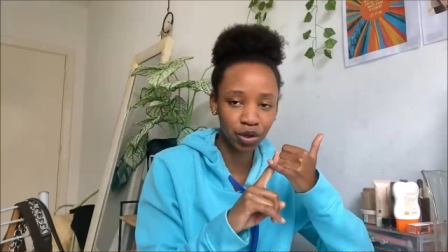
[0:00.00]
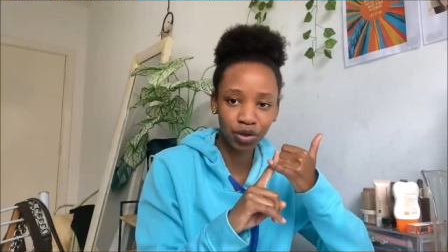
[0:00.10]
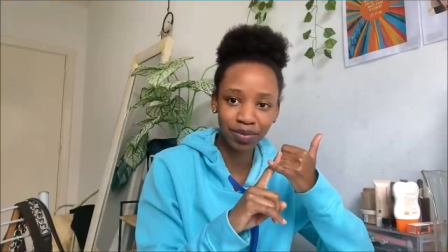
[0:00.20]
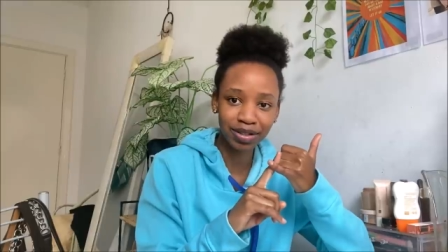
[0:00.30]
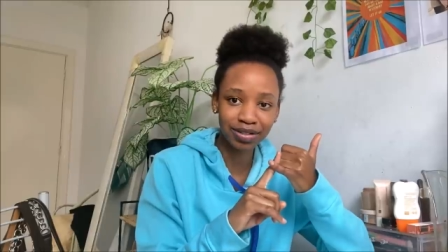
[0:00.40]

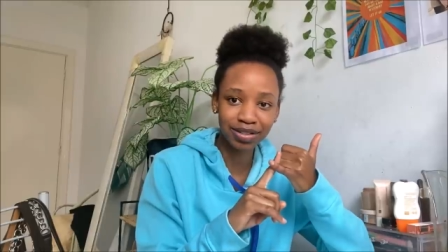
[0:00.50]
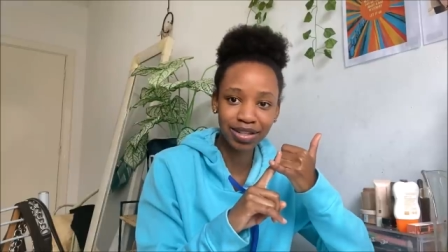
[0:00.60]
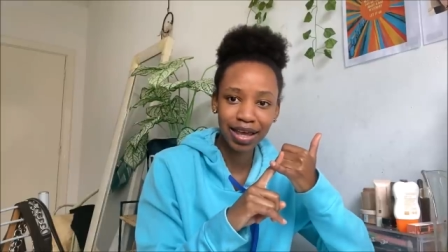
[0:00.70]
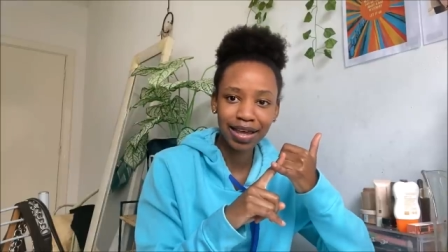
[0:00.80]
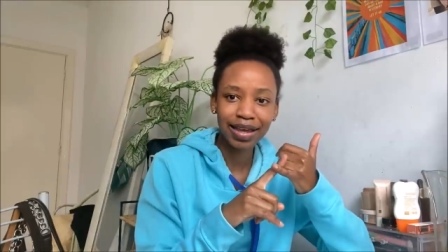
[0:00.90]
documents
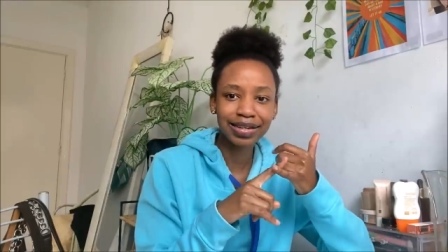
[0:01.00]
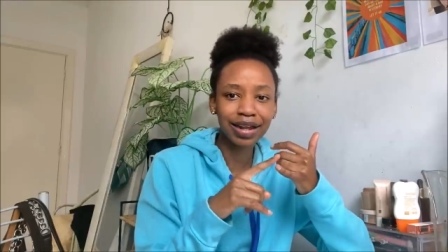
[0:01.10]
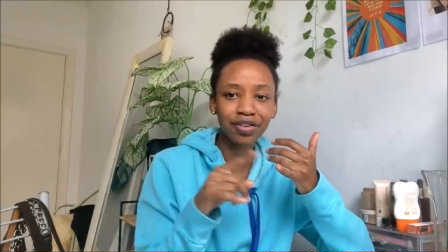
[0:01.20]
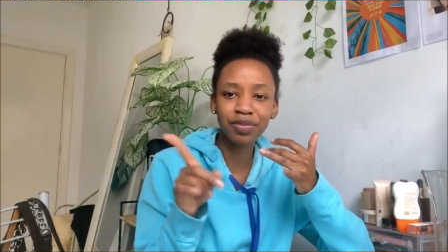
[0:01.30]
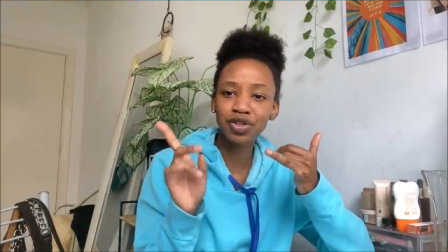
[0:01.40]
it
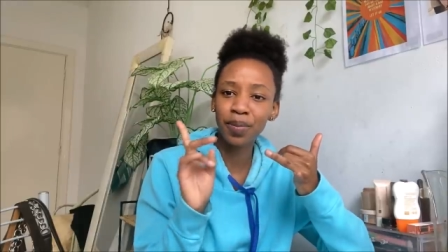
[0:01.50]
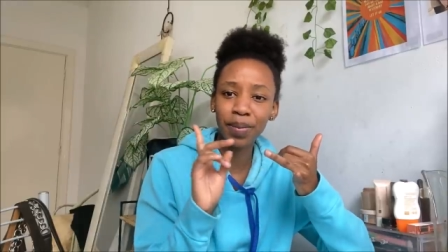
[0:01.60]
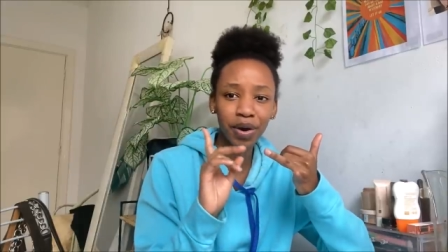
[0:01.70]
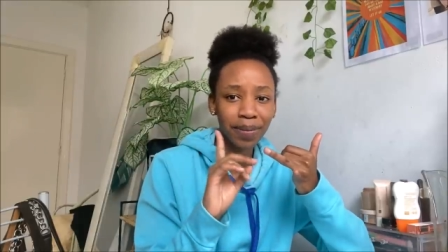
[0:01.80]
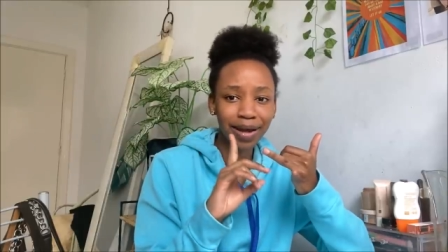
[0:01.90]
allows me to
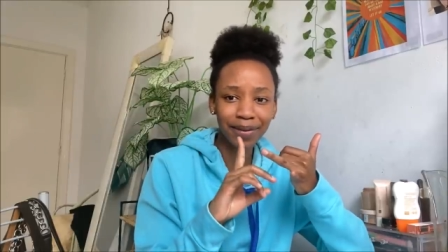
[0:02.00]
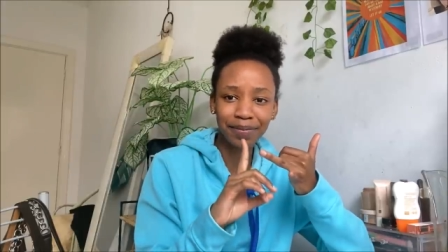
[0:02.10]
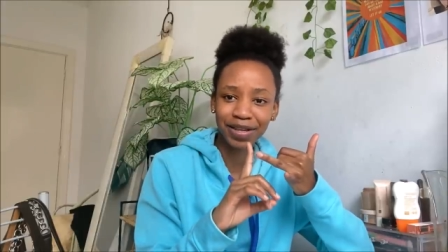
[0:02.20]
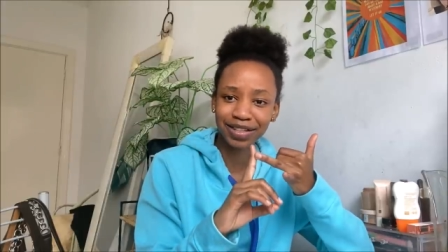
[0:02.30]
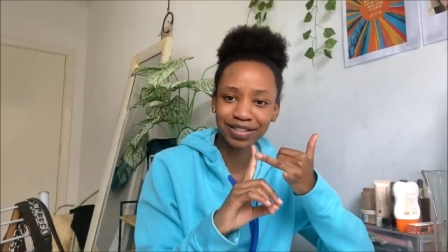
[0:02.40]

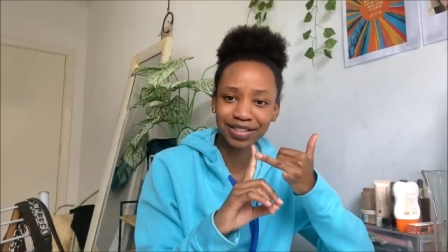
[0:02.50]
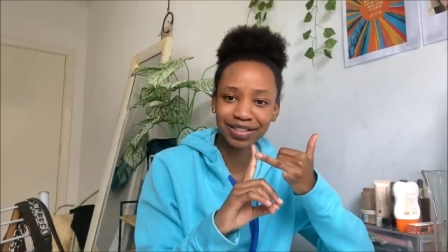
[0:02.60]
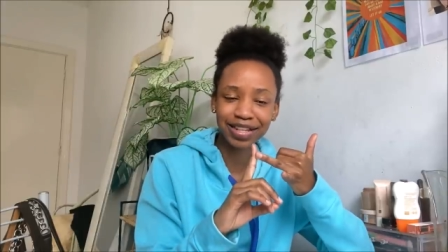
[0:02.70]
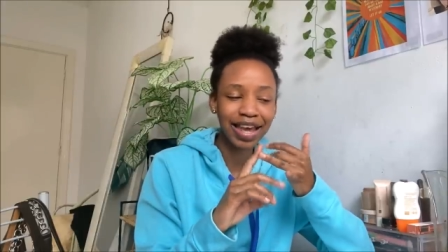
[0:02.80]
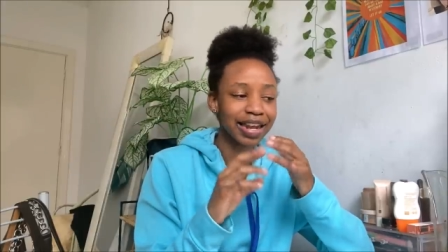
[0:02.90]
bookmark
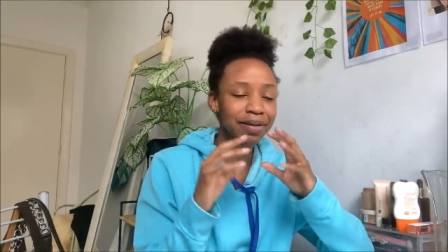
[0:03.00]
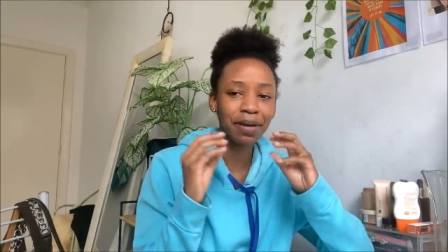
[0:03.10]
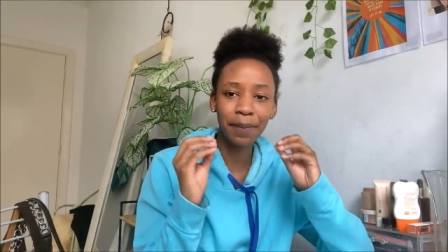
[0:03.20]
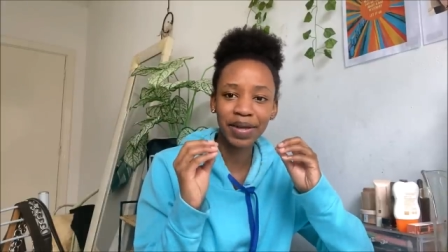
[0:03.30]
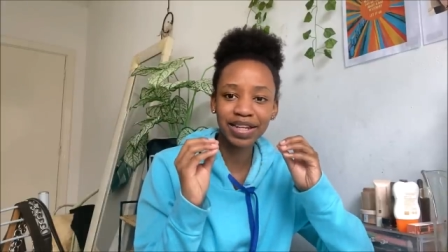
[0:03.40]
pages like
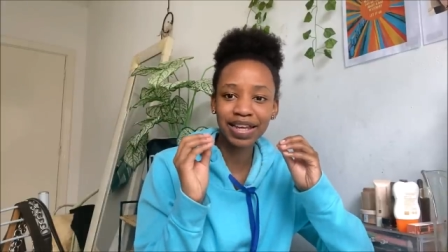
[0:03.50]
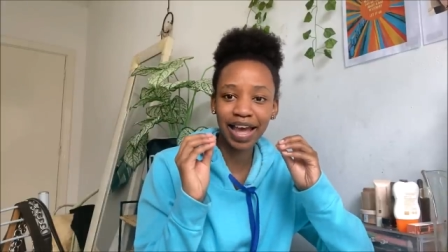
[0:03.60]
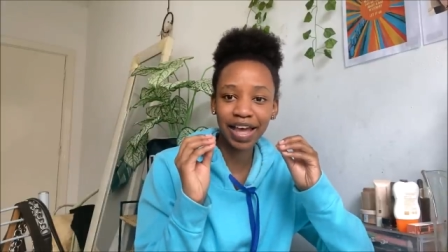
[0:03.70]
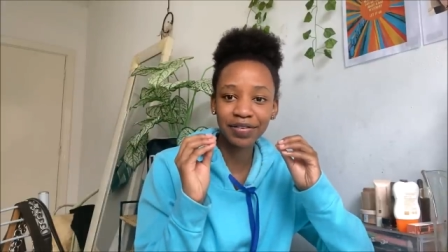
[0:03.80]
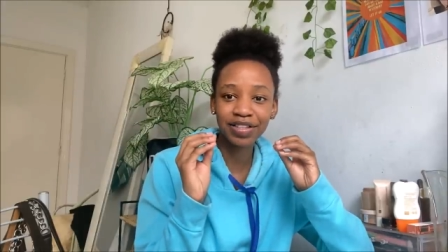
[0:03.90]
my
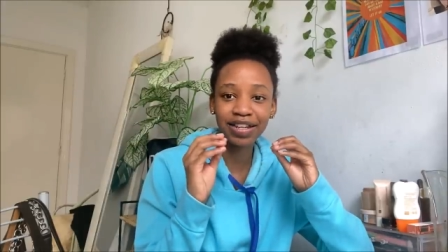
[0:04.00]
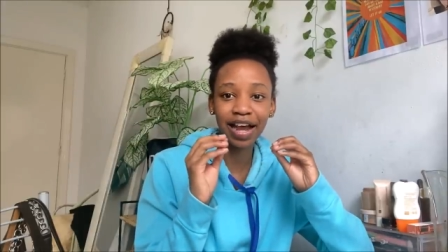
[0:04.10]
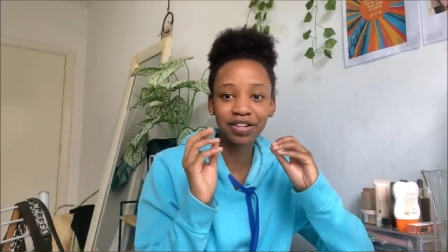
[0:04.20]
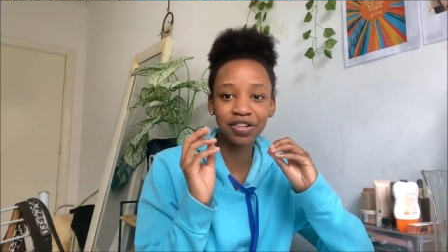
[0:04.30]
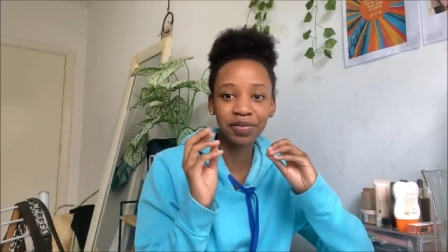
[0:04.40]
pdfs can
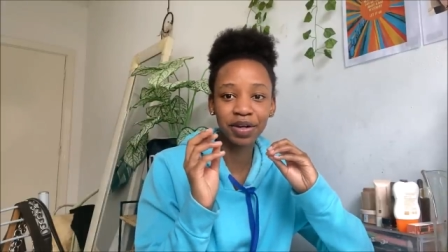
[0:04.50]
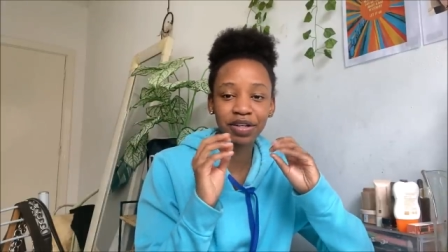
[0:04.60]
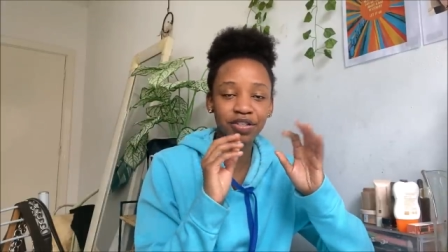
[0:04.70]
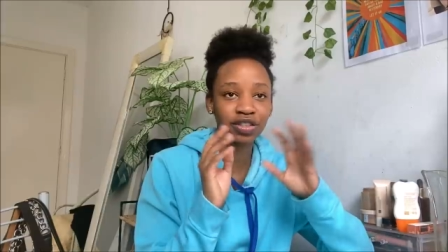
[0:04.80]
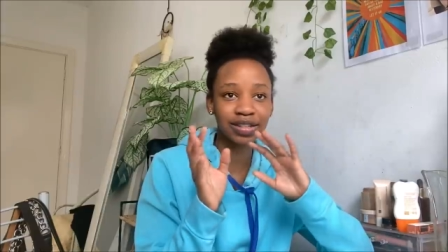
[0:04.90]
actually be
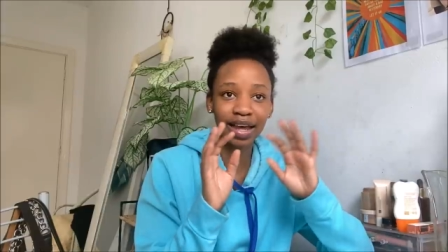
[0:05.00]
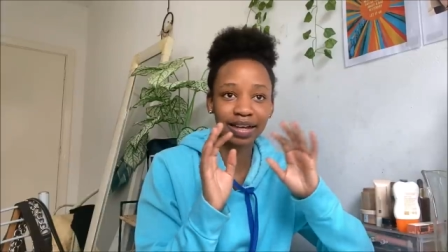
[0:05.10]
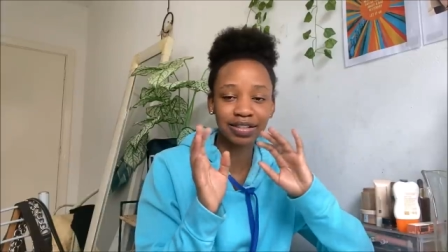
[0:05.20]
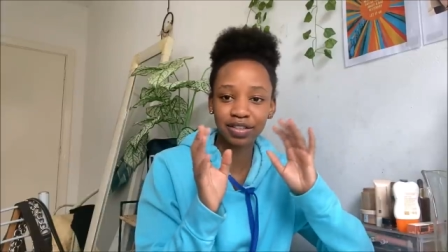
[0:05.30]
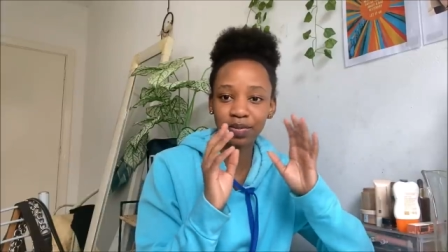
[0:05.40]
arranged so that i
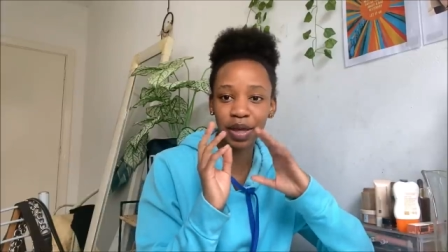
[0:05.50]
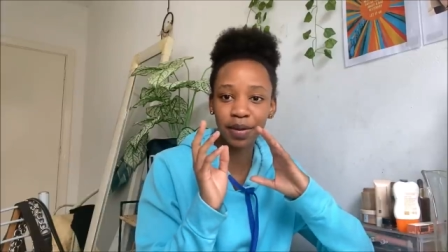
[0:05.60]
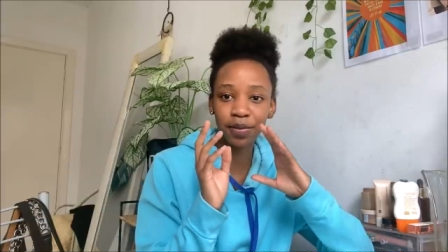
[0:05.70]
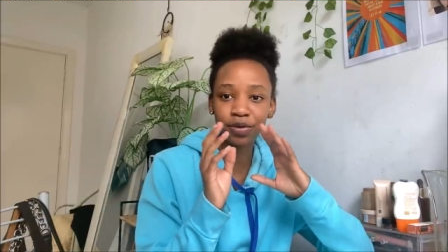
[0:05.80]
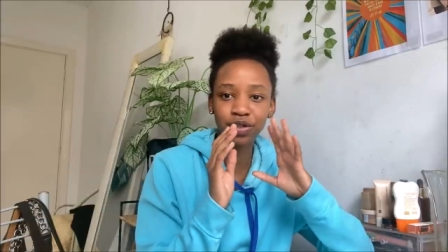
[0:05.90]
can just
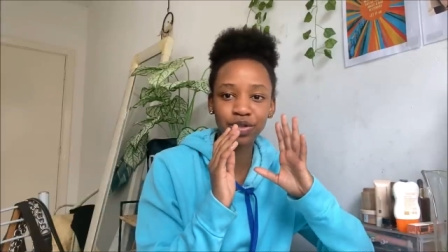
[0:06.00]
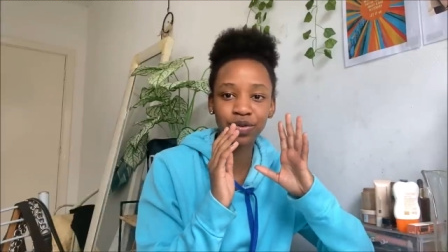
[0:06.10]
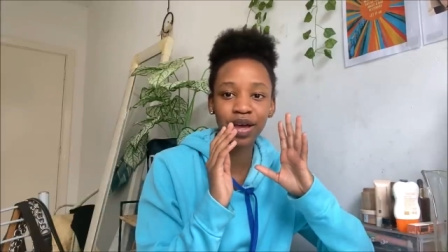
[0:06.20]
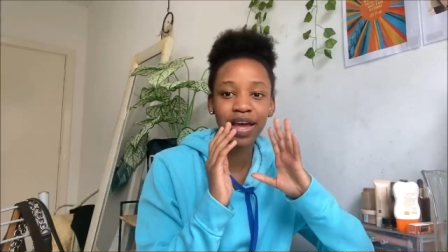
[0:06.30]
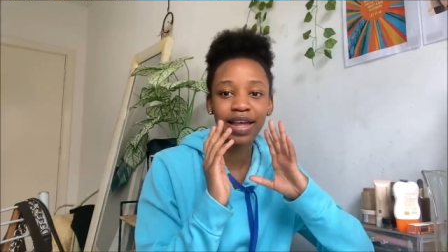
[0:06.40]
be able to